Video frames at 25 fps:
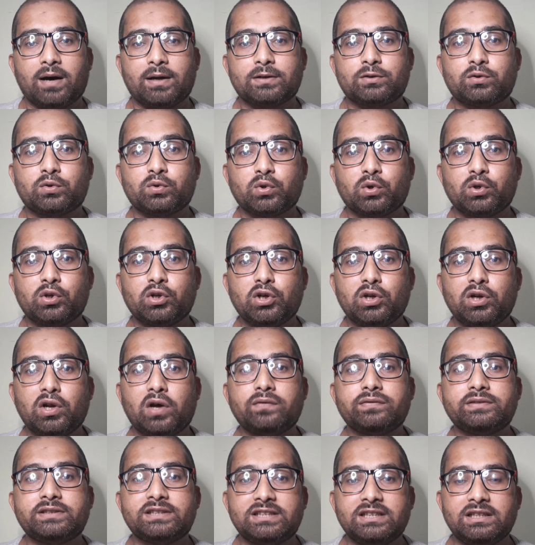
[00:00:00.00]
tutorial
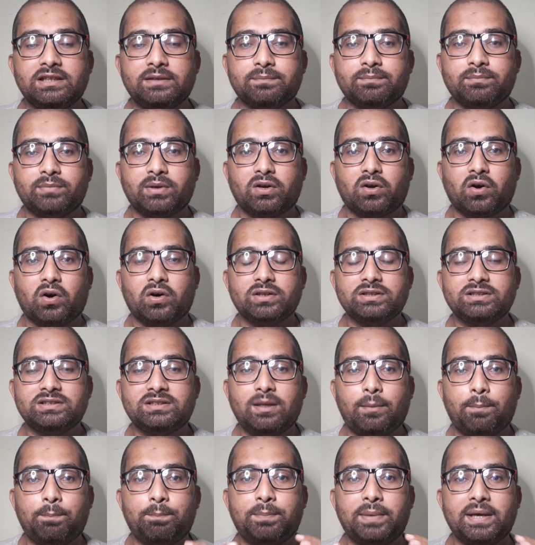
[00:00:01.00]
of C, because
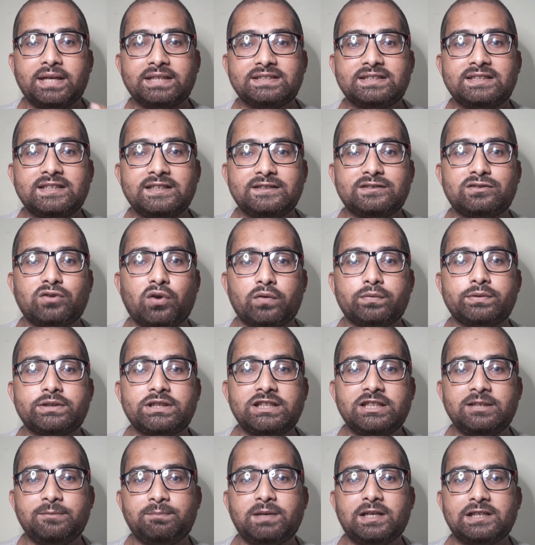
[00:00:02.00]
the basics of
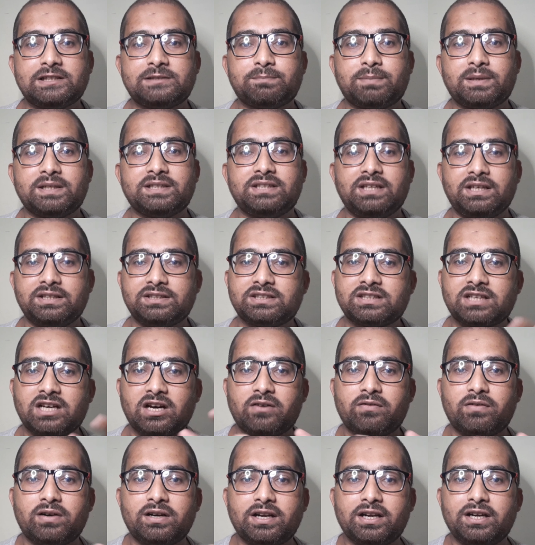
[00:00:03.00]
C++ is
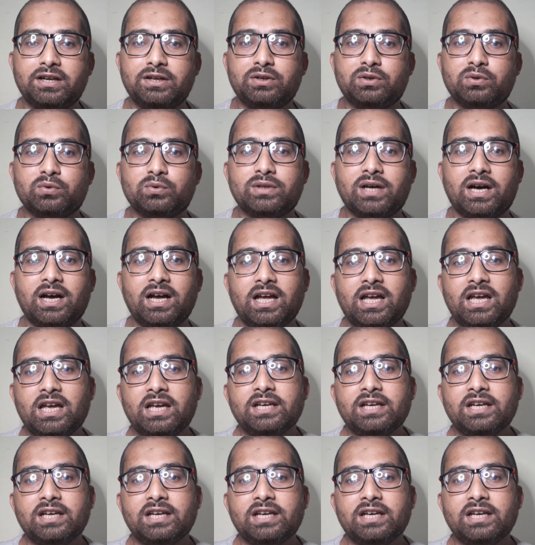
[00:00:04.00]
covered into the